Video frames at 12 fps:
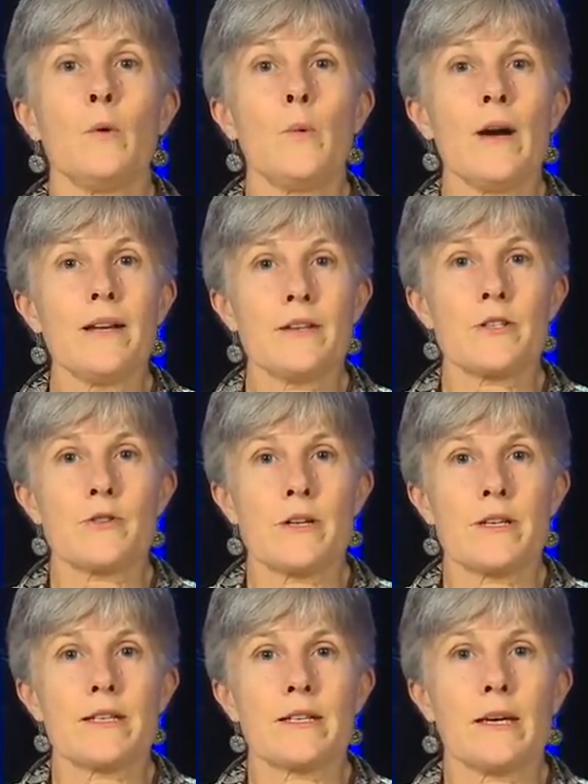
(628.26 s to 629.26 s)

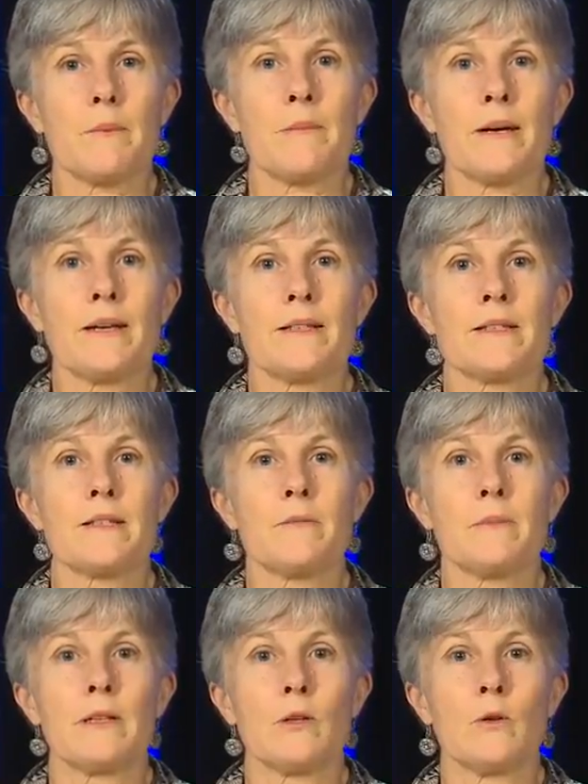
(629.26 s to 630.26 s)
Awareness-raising campaigns have
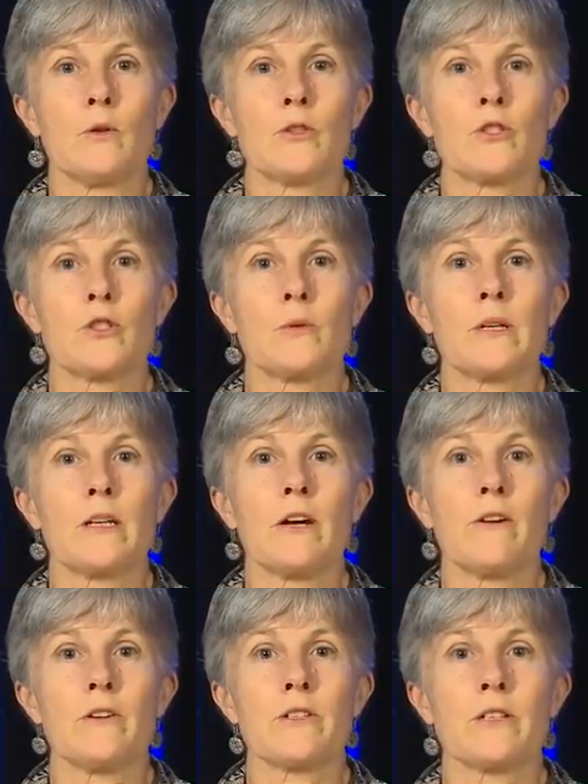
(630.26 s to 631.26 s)
been launched to
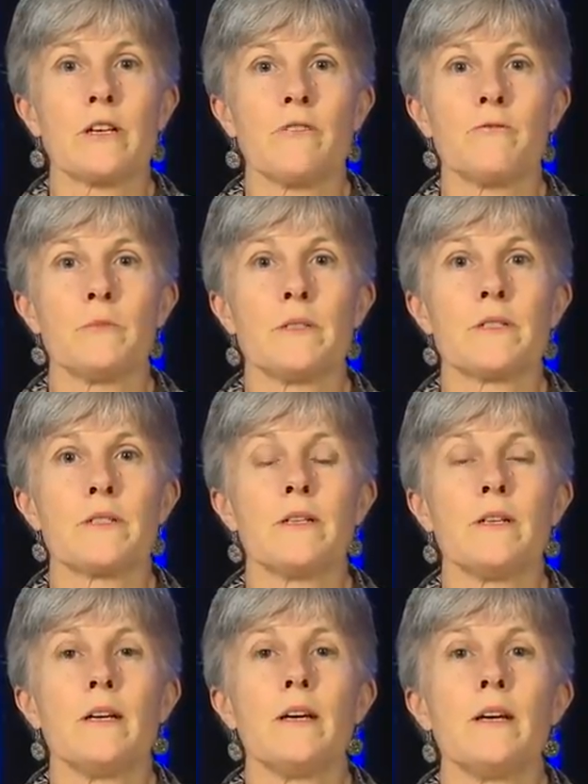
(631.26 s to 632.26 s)
encourage the government
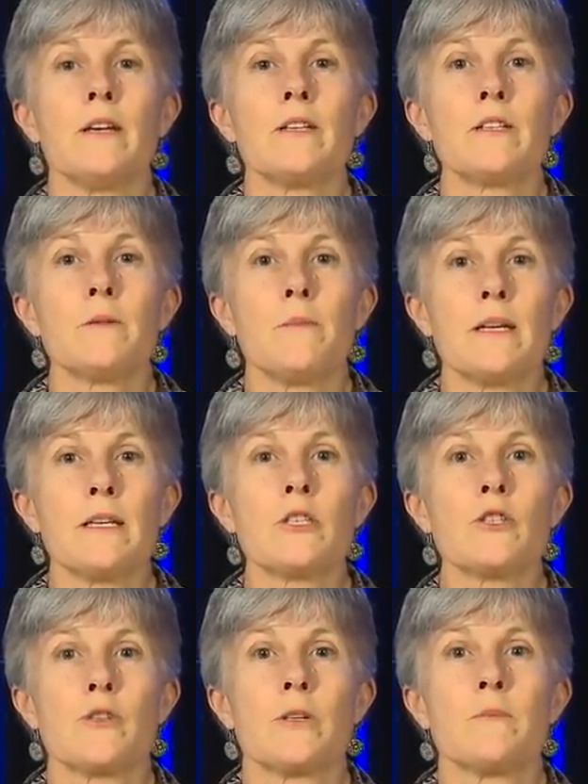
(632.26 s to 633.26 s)
to
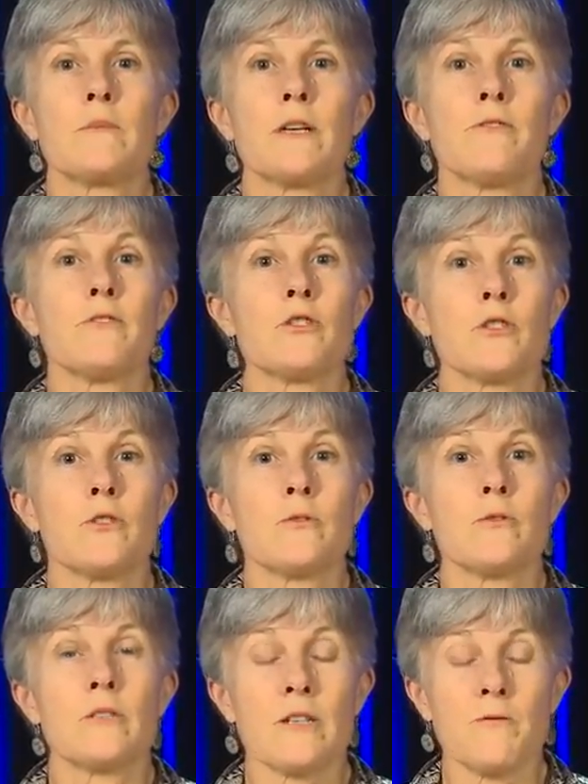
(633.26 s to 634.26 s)
mainstream deaf
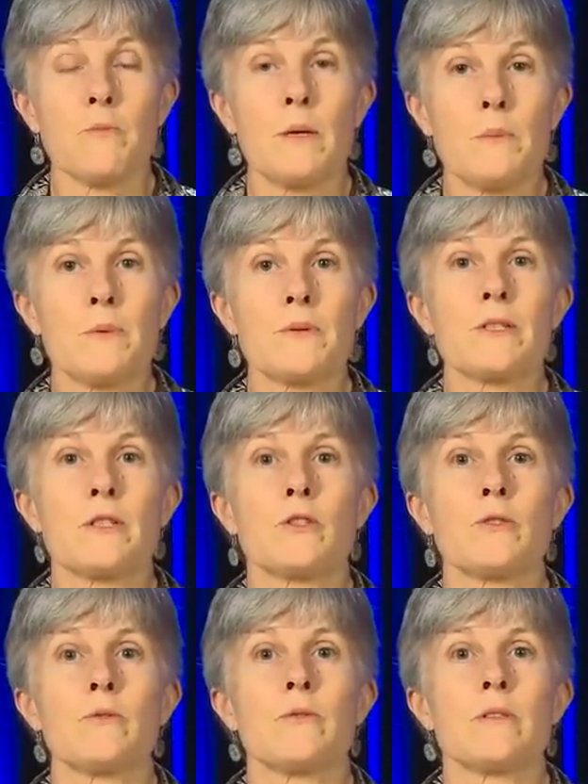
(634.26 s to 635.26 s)
people's
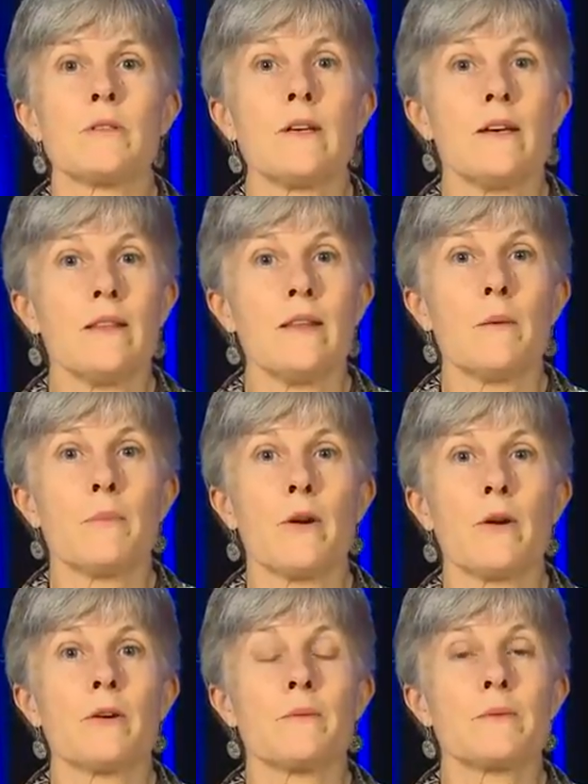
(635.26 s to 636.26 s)
issues in their
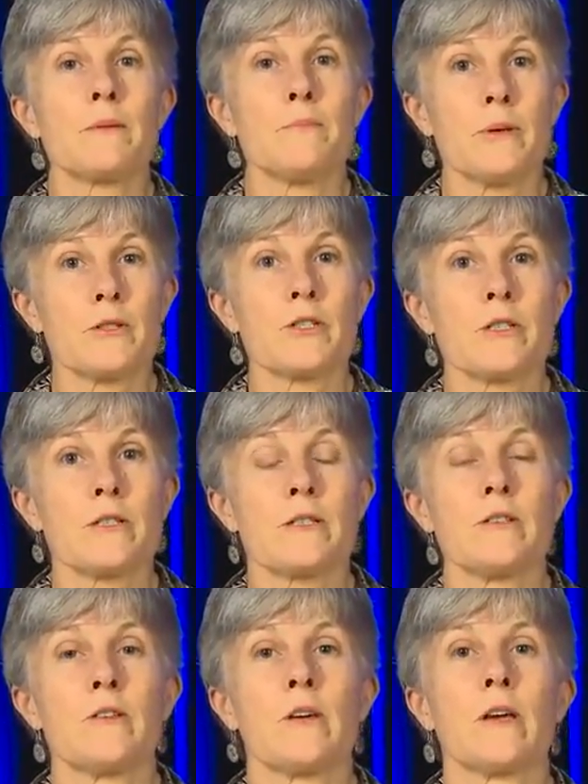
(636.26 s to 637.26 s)
programs and
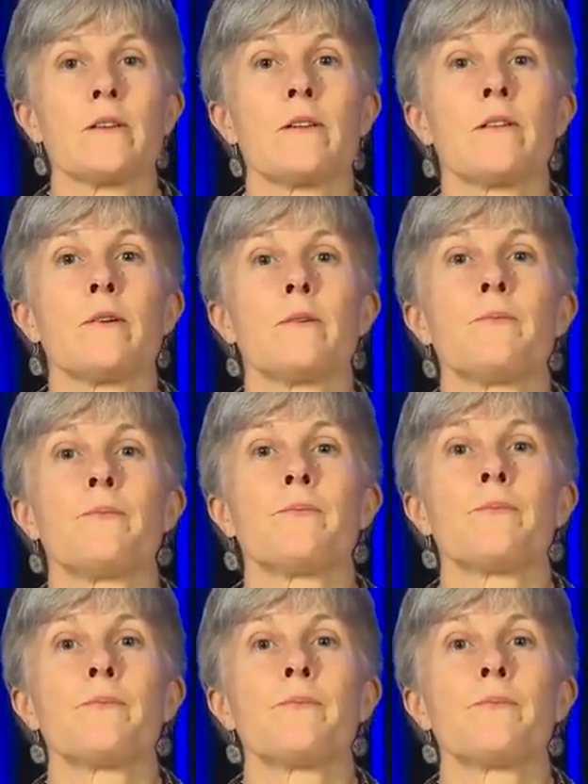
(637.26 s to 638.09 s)
budgets in Uganda, though.